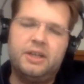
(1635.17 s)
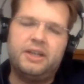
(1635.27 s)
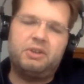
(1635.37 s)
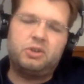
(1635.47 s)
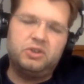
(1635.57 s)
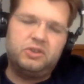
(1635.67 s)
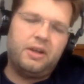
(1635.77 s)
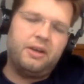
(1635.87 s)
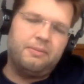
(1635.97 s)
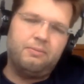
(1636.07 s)
Now we could,
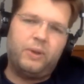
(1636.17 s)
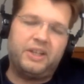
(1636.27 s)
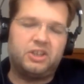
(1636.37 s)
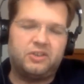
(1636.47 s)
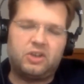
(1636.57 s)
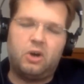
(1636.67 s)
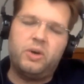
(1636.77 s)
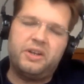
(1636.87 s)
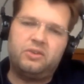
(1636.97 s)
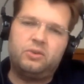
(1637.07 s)
well, just
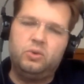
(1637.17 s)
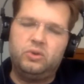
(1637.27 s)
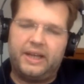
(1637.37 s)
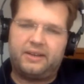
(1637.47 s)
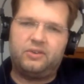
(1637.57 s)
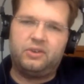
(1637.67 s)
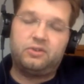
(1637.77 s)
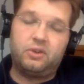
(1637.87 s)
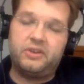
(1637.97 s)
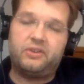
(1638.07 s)
go and do like a
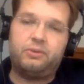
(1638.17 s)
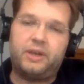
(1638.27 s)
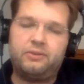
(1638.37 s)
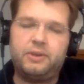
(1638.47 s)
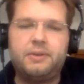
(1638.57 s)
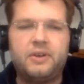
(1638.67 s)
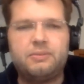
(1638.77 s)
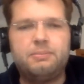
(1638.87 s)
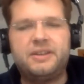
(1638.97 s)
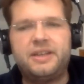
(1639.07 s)
synchronous REST
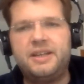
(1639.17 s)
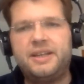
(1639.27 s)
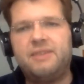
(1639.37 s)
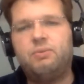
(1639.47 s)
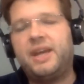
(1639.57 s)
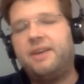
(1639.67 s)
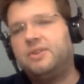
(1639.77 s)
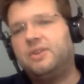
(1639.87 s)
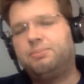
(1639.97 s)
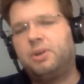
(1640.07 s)
request, but then again, we
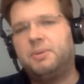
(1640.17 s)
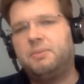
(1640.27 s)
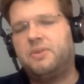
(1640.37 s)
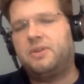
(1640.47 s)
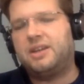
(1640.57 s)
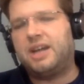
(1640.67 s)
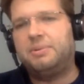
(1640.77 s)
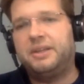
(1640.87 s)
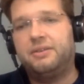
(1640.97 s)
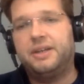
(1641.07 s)
have this problem with the
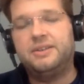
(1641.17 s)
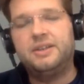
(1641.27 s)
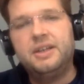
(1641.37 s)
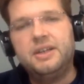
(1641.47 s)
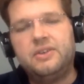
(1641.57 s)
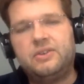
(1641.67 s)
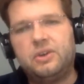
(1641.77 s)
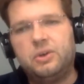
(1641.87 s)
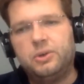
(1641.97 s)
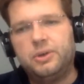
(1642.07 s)
coupling, right?
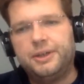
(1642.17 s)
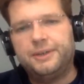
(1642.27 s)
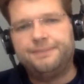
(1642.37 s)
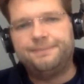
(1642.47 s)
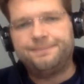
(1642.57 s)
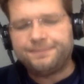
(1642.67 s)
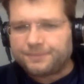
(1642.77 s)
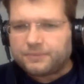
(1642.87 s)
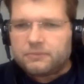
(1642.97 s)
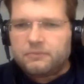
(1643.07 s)
So
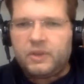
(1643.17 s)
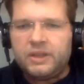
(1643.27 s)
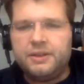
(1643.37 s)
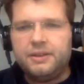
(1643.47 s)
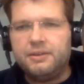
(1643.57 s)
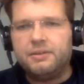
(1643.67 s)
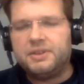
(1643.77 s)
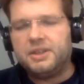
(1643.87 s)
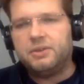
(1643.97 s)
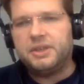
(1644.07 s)

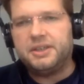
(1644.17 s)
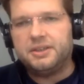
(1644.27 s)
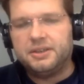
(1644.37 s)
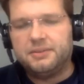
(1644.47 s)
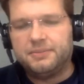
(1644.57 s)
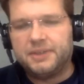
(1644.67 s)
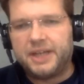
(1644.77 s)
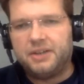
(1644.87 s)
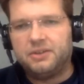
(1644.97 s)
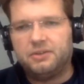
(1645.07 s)
we really
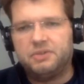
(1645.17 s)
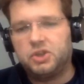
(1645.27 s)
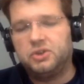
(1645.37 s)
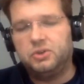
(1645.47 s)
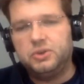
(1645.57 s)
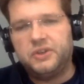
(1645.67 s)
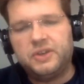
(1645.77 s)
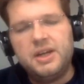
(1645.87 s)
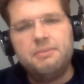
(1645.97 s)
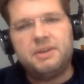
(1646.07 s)
cannot, or we shouldn't do this,
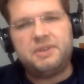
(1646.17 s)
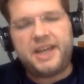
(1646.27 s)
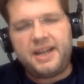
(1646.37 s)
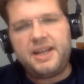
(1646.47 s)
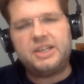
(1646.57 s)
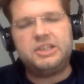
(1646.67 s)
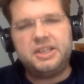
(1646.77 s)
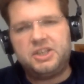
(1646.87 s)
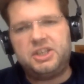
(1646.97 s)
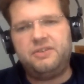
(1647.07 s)
but we can
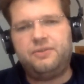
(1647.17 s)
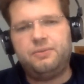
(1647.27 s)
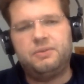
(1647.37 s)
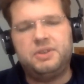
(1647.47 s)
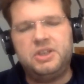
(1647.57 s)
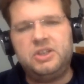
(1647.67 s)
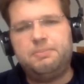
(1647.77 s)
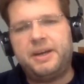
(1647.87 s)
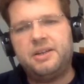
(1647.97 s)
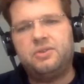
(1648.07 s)
actually achieve what we need
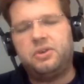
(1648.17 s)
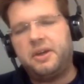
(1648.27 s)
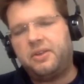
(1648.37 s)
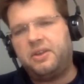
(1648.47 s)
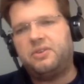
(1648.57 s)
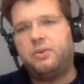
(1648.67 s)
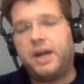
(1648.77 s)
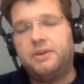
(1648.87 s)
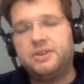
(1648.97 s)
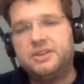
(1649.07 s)
by turning things
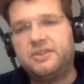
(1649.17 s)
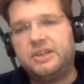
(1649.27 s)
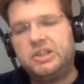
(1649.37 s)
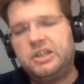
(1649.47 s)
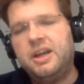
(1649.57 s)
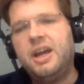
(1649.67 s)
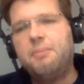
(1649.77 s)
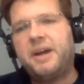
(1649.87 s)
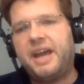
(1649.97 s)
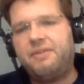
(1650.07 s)
around, and essentially
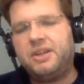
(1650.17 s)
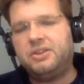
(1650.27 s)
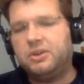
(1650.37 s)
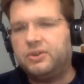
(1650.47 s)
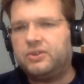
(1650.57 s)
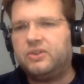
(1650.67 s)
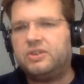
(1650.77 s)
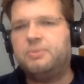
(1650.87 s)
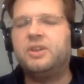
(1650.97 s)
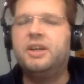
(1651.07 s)
by having those
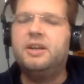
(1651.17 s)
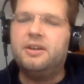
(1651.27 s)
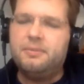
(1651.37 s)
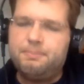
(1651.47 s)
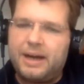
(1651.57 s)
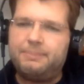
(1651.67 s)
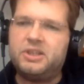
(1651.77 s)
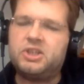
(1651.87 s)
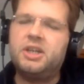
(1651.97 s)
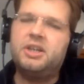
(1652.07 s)
systems
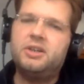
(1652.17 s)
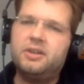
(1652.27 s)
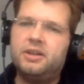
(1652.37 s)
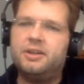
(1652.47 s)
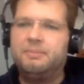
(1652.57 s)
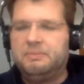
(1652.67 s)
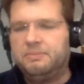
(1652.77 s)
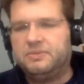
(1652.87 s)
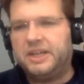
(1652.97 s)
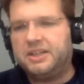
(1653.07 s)
publish
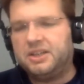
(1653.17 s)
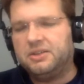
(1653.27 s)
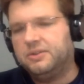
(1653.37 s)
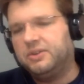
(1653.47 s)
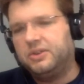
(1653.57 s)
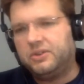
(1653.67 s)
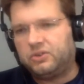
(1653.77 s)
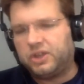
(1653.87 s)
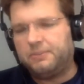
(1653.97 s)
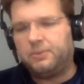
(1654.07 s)
data
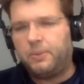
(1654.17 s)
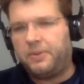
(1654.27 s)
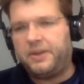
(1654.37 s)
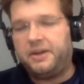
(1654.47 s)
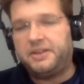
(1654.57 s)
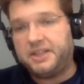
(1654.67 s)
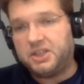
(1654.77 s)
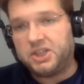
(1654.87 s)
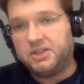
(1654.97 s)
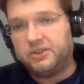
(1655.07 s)
streams with their data
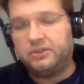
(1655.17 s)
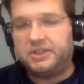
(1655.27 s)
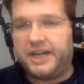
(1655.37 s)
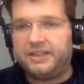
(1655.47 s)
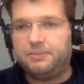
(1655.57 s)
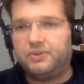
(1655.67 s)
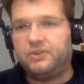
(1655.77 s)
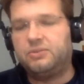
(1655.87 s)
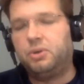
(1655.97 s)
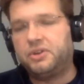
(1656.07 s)
changes. So the item
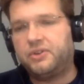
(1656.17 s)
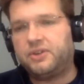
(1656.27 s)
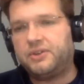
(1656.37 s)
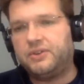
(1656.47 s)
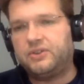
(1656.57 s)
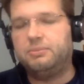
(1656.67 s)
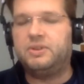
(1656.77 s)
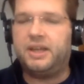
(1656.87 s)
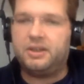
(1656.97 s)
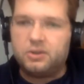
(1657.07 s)
system or the stock
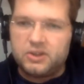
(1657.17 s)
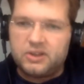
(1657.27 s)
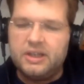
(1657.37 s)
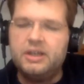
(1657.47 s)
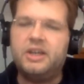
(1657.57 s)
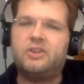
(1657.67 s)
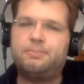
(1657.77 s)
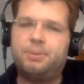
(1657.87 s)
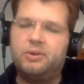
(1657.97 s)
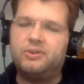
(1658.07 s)
system, they could
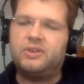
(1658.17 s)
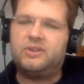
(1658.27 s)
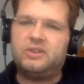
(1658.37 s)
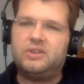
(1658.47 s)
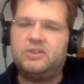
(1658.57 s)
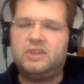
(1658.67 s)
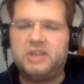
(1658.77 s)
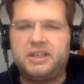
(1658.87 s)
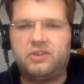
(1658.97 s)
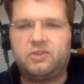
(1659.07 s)
expose a CDC
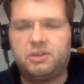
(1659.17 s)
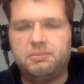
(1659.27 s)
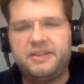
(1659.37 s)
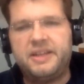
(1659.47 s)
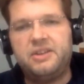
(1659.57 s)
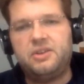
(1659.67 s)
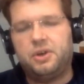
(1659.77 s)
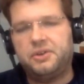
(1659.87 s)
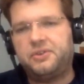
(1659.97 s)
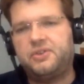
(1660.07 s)
data stream, and then the
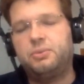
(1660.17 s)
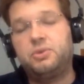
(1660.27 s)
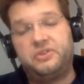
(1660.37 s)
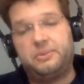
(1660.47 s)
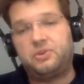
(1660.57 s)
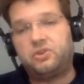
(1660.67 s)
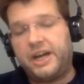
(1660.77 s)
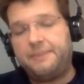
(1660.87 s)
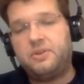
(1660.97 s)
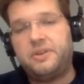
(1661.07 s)
order system could
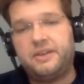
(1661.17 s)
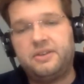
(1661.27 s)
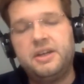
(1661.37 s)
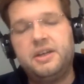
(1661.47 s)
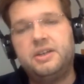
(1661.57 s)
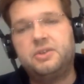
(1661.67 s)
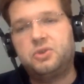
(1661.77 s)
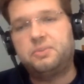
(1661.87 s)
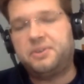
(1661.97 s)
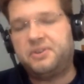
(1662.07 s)
subscribe to that. It
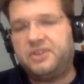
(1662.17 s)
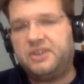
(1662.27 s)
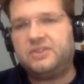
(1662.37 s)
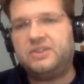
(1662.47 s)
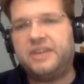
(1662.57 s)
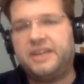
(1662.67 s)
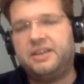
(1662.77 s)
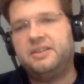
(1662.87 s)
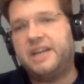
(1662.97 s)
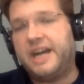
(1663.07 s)
could persist the
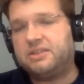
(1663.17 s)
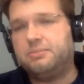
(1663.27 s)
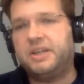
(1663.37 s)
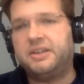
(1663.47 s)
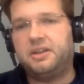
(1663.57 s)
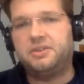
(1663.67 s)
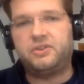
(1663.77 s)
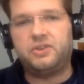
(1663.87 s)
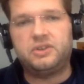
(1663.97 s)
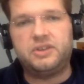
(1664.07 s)
data, the item data or the
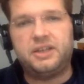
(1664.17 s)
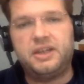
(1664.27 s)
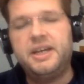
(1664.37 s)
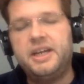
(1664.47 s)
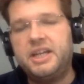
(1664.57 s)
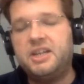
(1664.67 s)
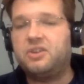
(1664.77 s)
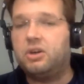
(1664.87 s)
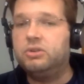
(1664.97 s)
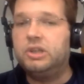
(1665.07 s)
stock data, in
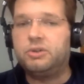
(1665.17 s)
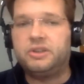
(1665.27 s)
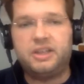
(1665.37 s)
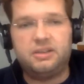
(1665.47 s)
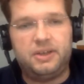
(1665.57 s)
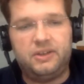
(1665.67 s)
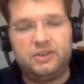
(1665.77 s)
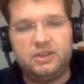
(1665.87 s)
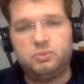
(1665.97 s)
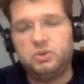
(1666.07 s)
its own local
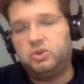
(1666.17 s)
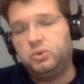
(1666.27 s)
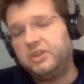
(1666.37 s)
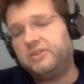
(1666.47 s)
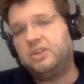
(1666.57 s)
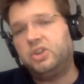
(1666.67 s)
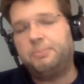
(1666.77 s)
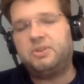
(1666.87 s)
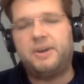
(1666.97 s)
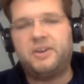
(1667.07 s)
database. And it would do this in an
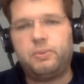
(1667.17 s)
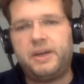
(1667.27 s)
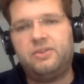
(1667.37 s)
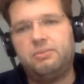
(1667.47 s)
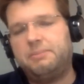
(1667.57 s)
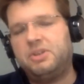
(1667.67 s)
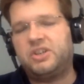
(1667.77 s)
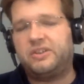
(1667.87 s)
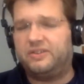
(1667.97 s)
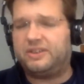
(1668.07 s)
optimized way, so maybe
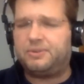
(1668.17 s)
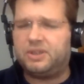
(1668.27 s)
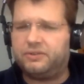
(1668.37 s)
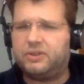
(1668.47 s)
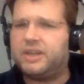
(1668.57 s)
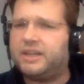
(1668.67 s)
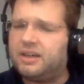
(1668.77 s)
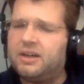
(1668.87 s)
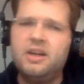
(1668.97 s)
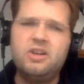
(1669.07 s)
just a subset of the
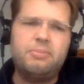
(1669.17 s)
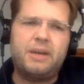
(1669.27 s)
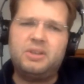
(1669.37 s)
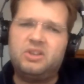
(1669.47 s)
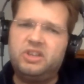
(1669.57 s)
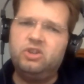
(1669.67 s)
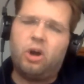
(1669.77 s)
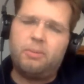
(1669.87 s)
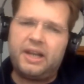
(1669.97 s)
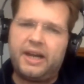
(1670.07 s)
data, maybe
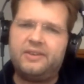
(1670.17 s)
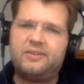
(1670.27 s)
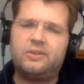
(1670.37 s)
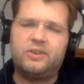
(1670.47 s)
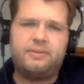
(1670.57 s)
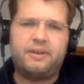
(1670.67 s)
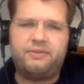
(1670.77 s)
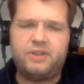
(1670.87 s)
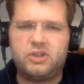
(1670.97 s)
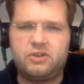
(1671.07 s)
denormalized, so it's very
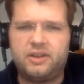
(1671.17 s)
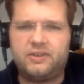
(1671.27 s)
efficient to